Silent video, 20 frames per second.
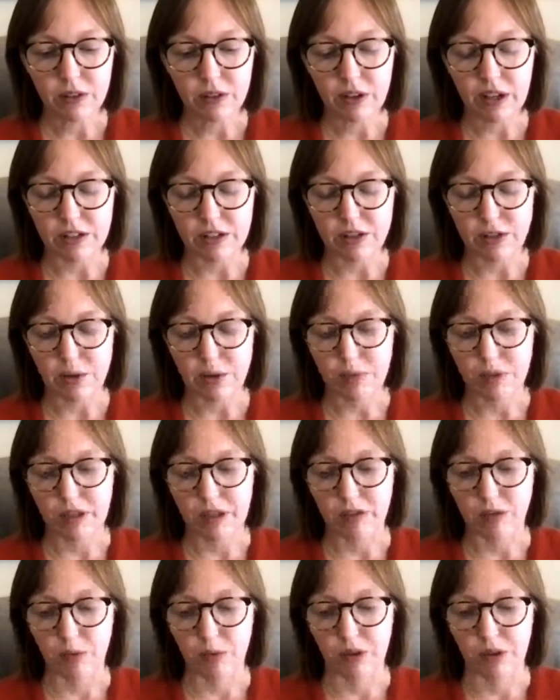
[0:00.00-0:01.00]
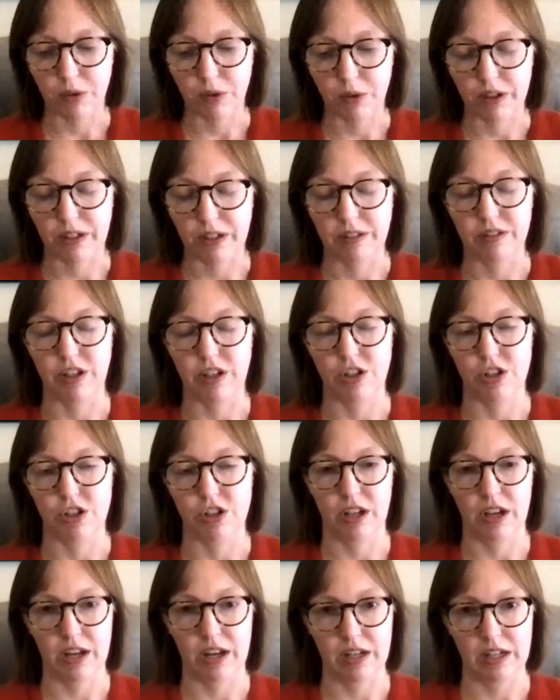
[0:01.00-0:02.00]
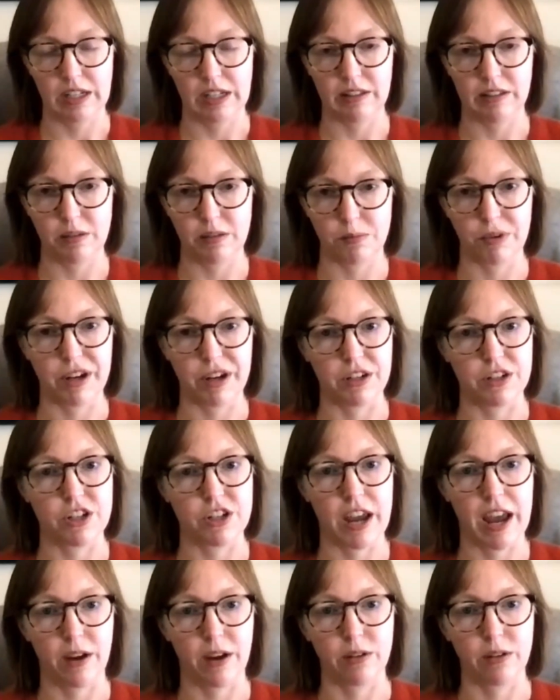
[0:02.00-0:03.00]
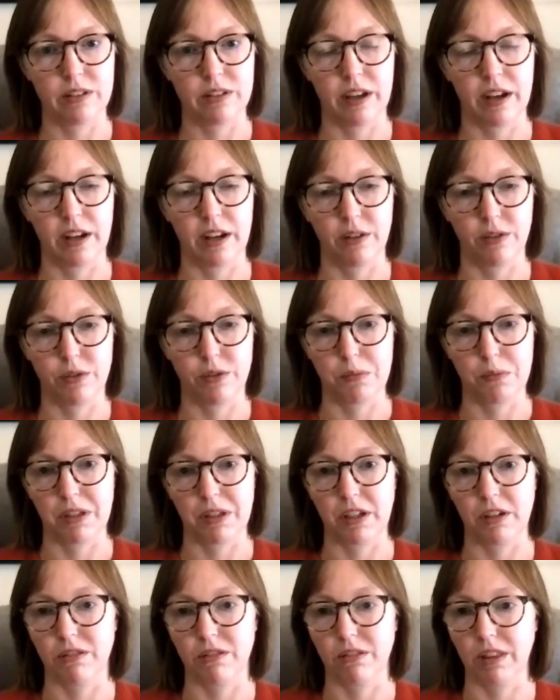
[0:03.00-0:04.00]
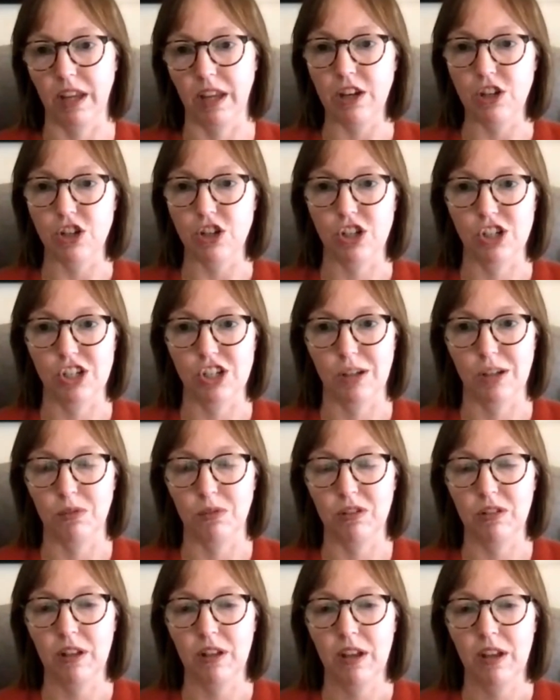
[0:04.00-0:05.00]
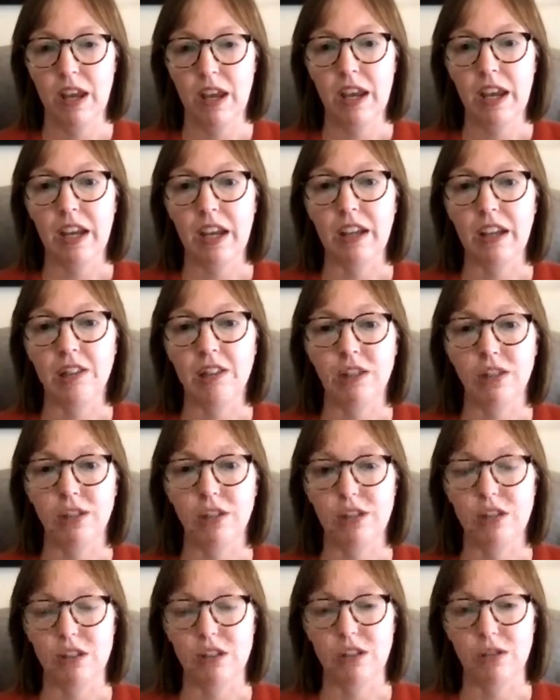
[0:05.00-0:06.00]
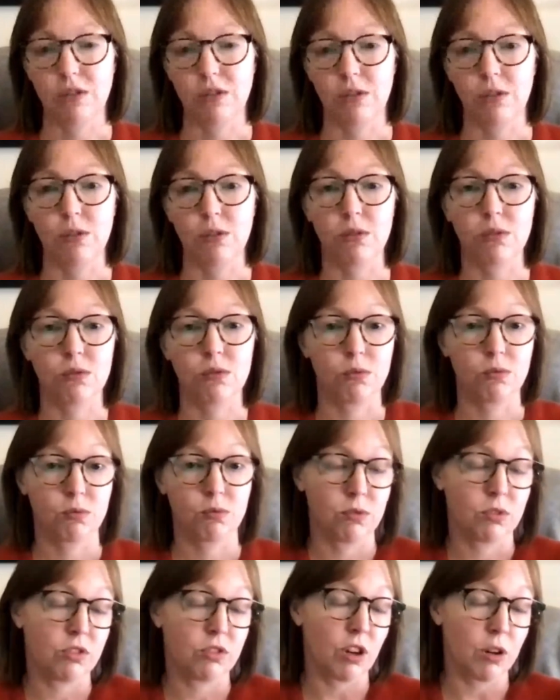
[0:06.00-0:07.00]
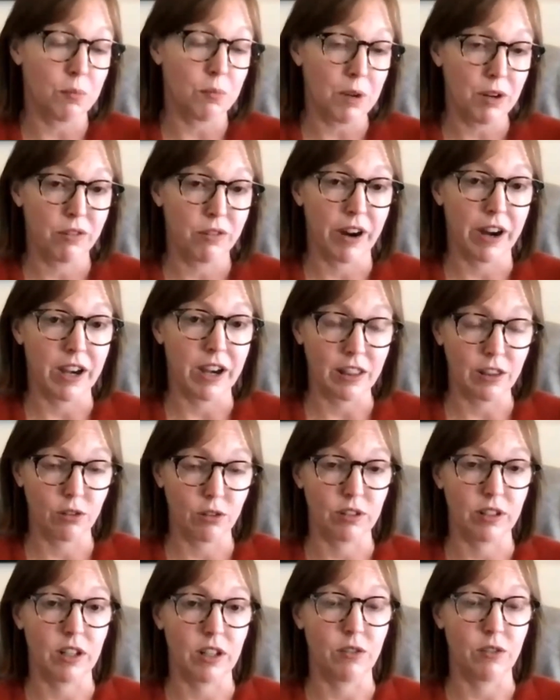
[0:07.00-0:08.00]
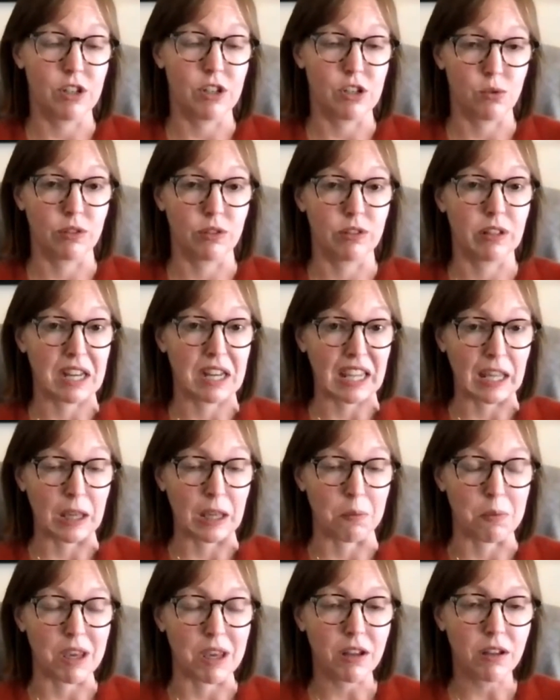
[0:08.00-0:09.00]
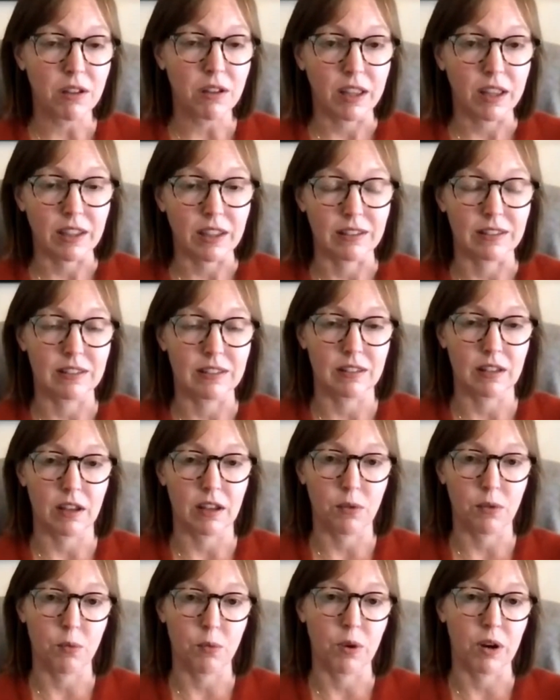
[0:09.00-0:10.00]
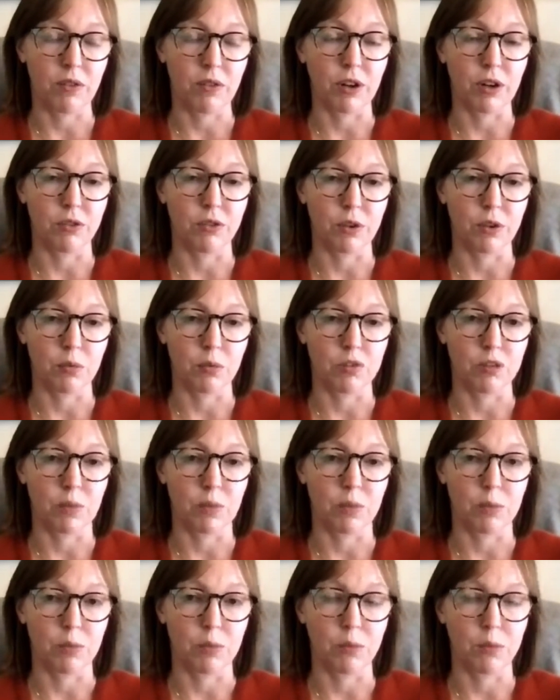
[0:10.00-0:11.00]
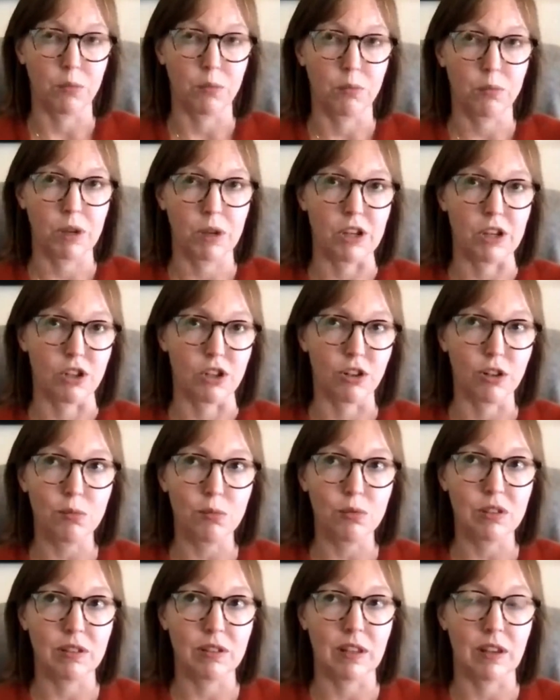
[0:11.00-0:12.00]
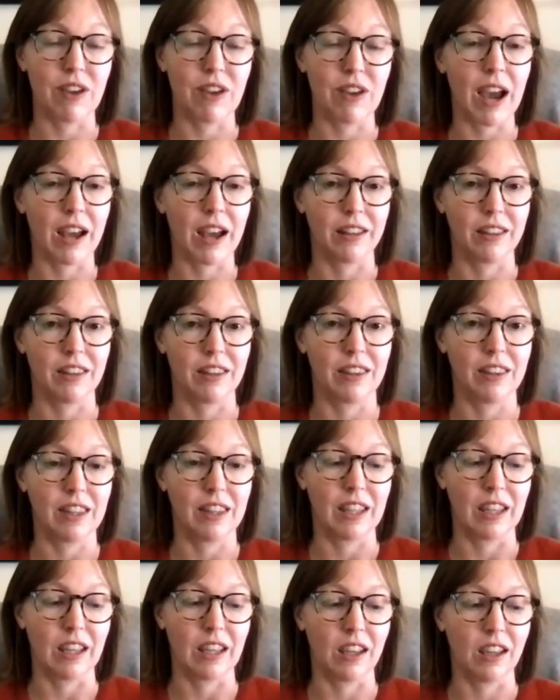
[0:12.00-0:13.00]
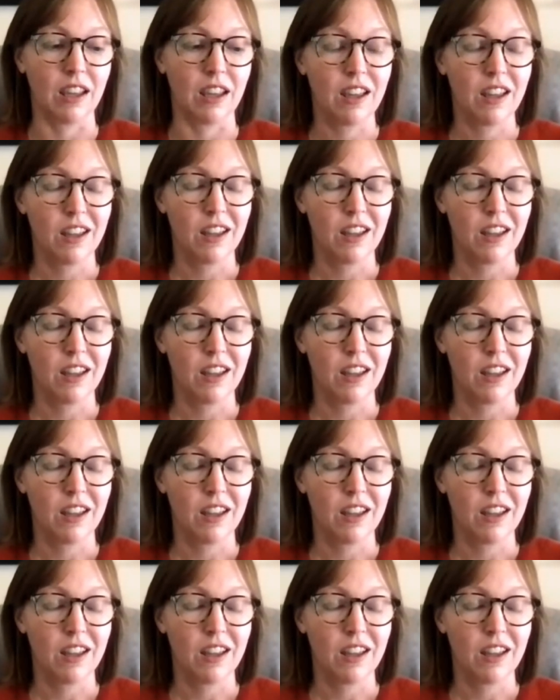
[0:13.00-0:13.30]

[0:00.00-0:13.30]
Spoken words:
get to a place where the organization kind of needs to branch outside of familiar relationships, it's good to start by writing those individuals an email. I think what I've heard from some patient groups is they've had the